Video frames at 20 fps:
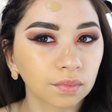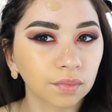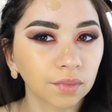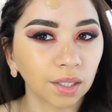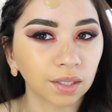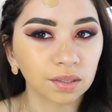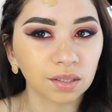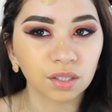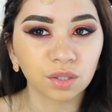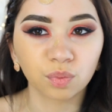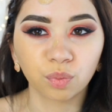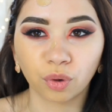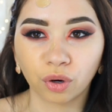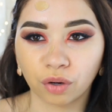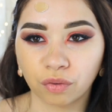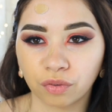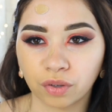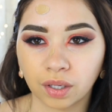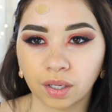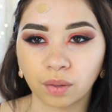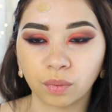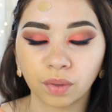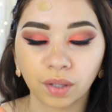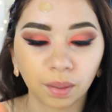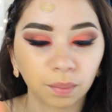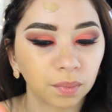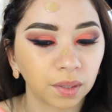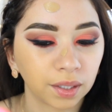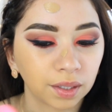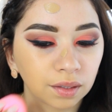This is more for like when
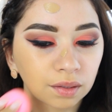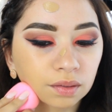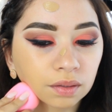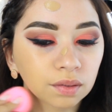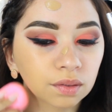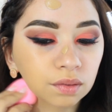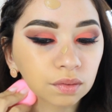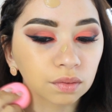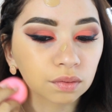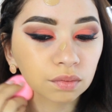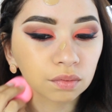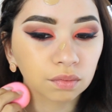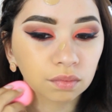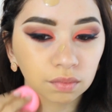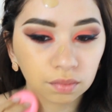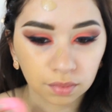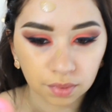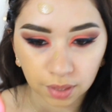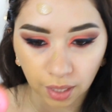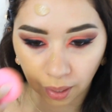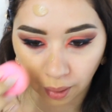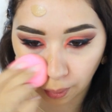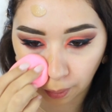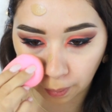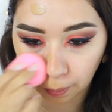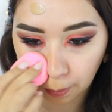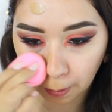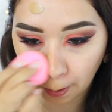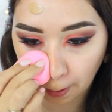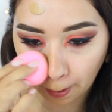I'm like
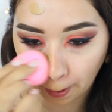tan.